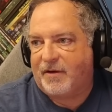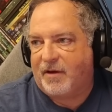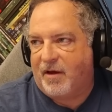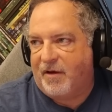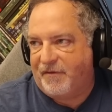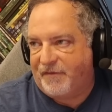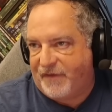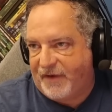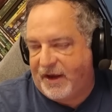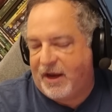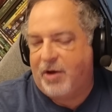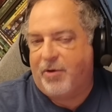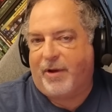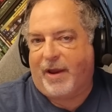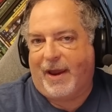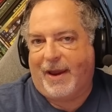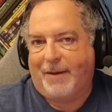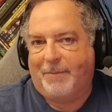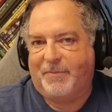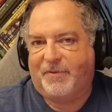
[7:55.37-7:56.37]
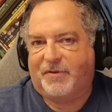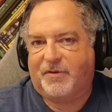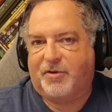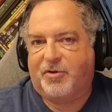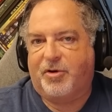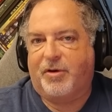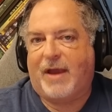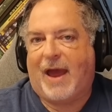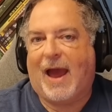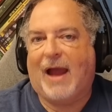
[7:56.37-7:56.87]
of video games
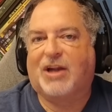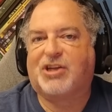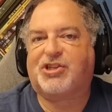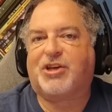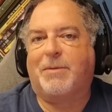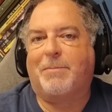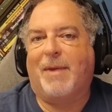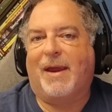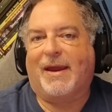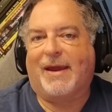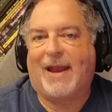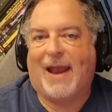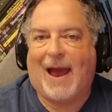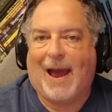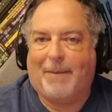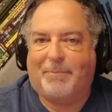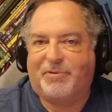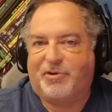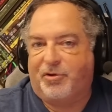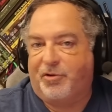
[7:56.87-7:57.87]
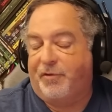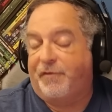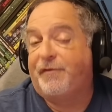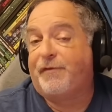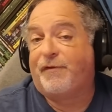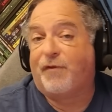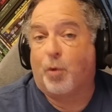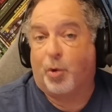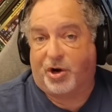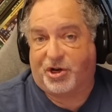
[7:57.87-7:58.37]
could actually make an absolute
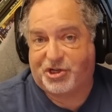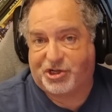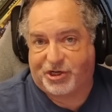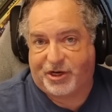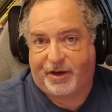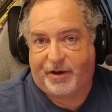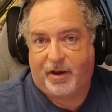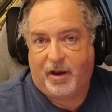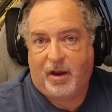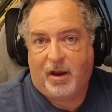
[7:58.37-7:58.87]
fortune.